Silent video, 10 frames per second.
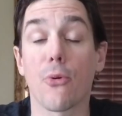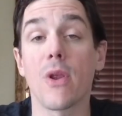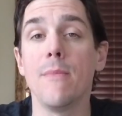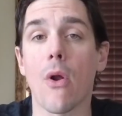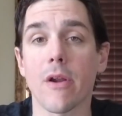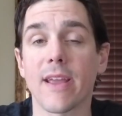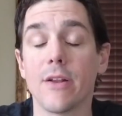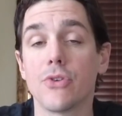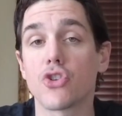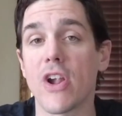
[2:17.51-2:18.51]
Pre-market,
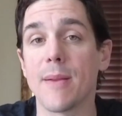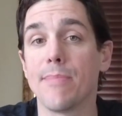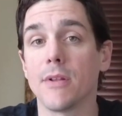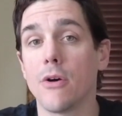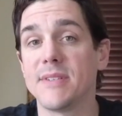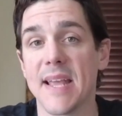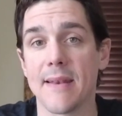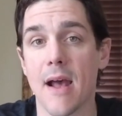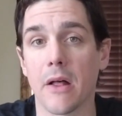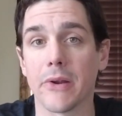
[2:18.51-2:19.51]
it was trading below
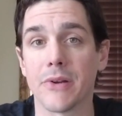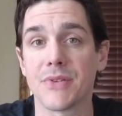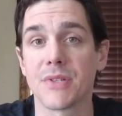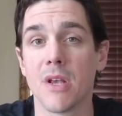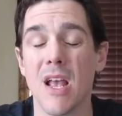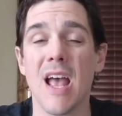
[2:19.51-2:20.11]
$10.